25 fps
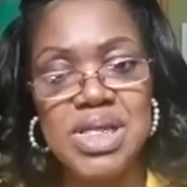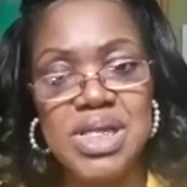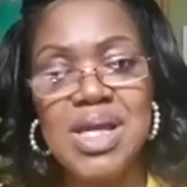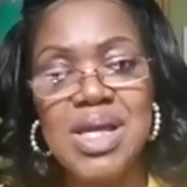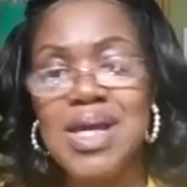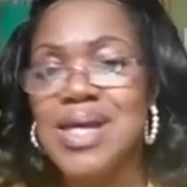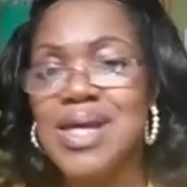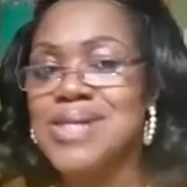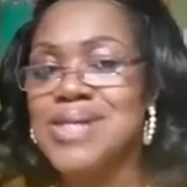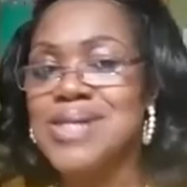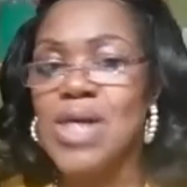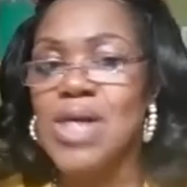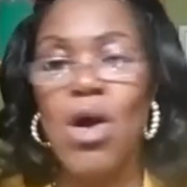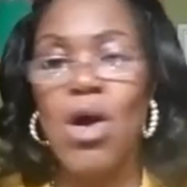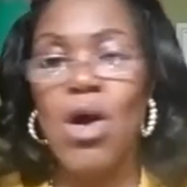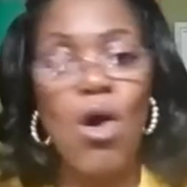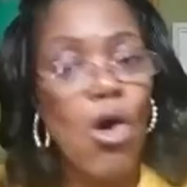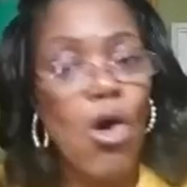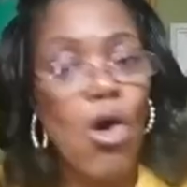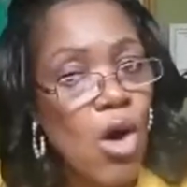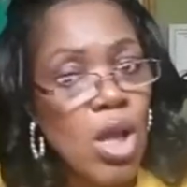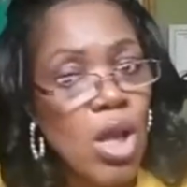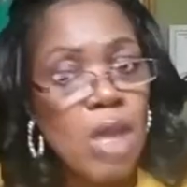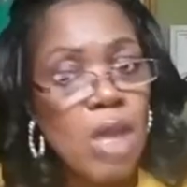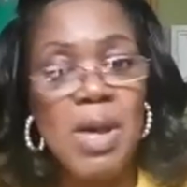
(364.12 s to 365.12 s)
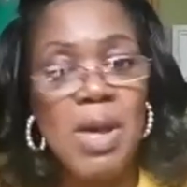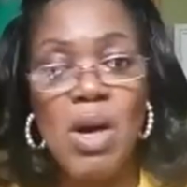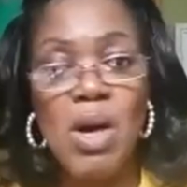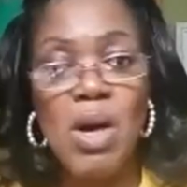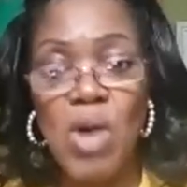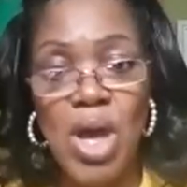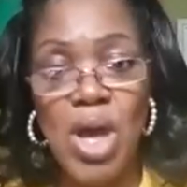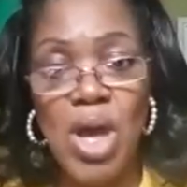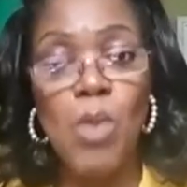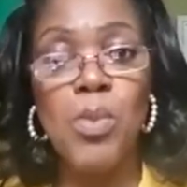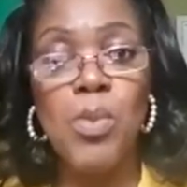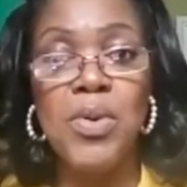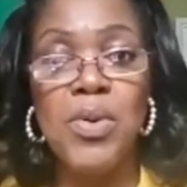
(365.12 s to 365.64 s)
It's all about
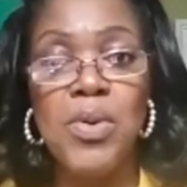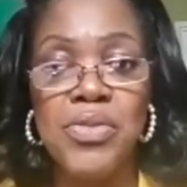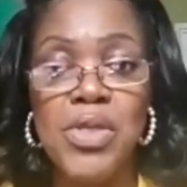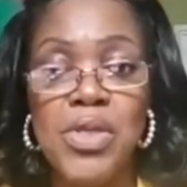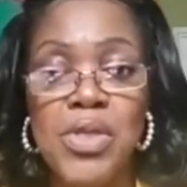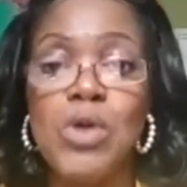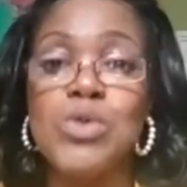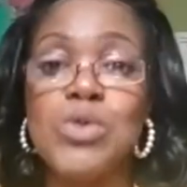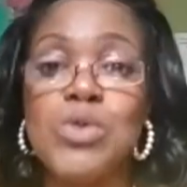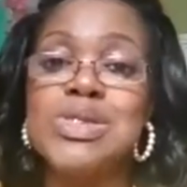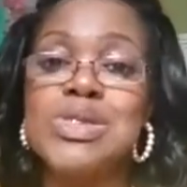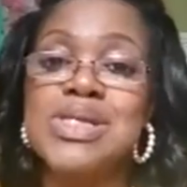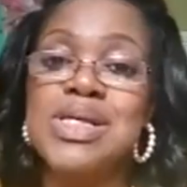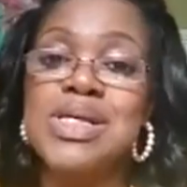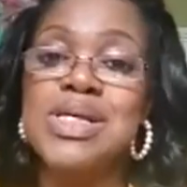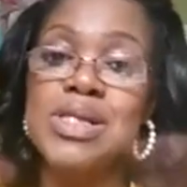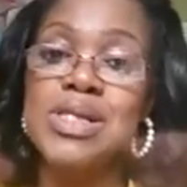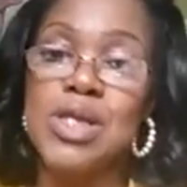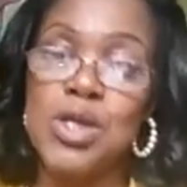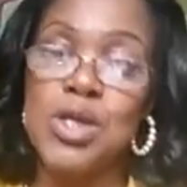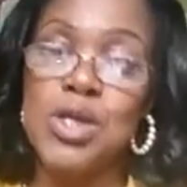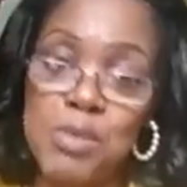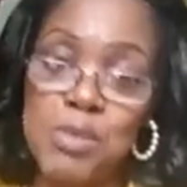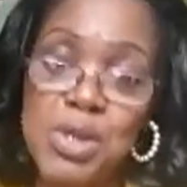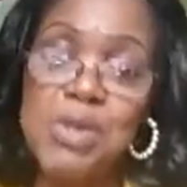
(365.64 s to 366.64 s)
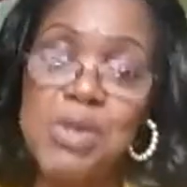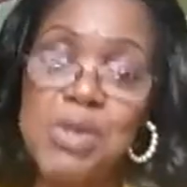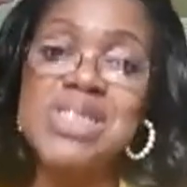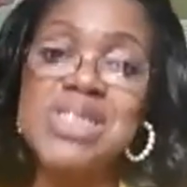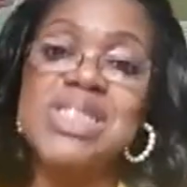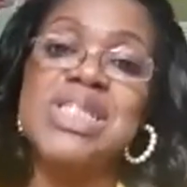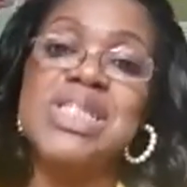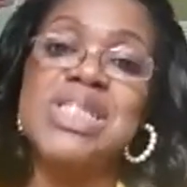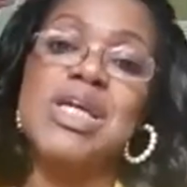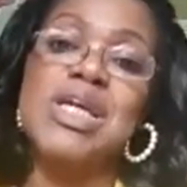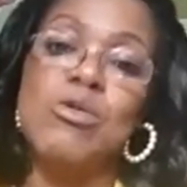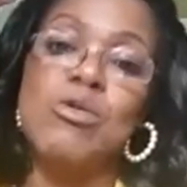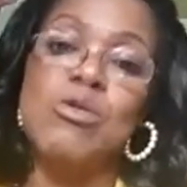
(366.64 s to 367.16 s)
helping those in the
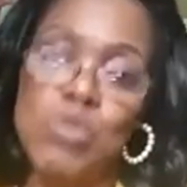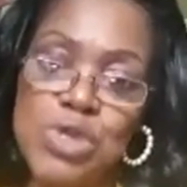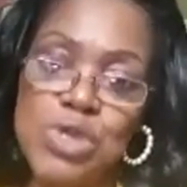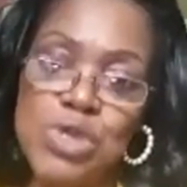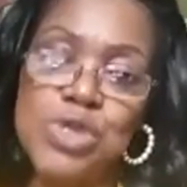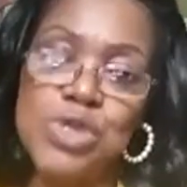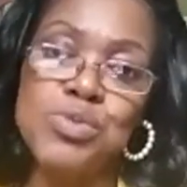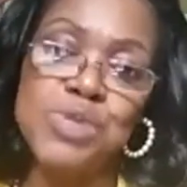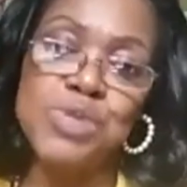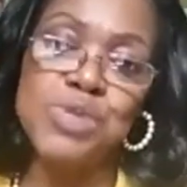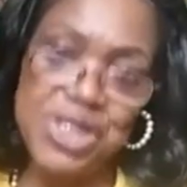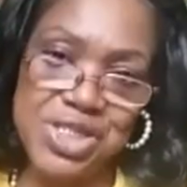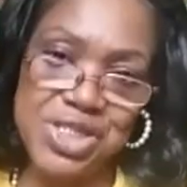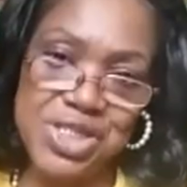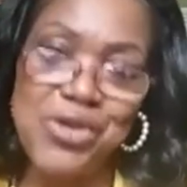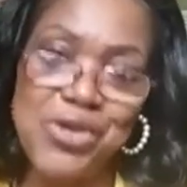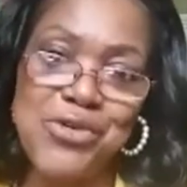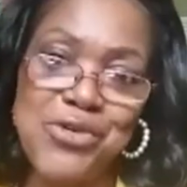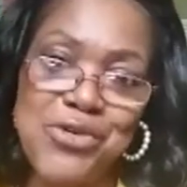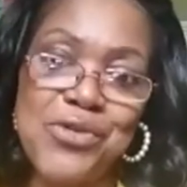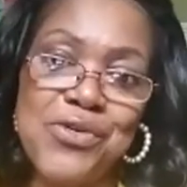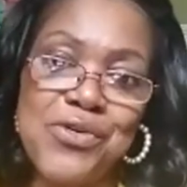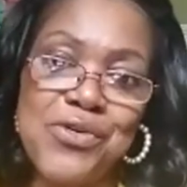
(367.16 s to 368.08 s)
community in which we serve.